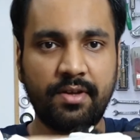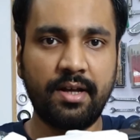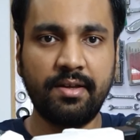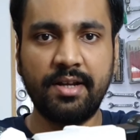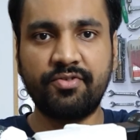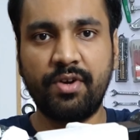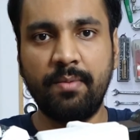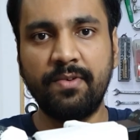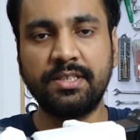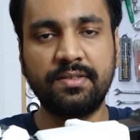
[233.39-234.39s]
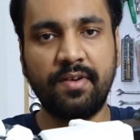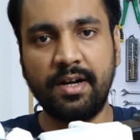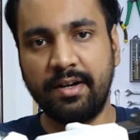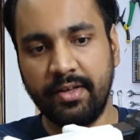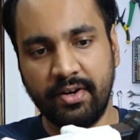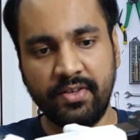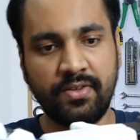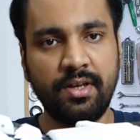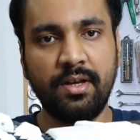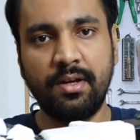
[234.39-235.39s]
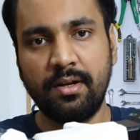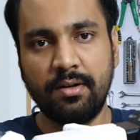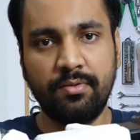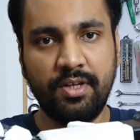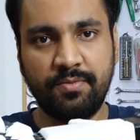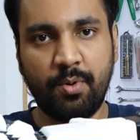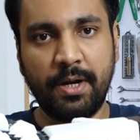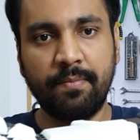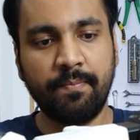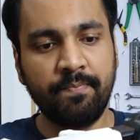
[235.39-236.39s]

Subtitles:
other extreme, which is 180 degrees, to this point.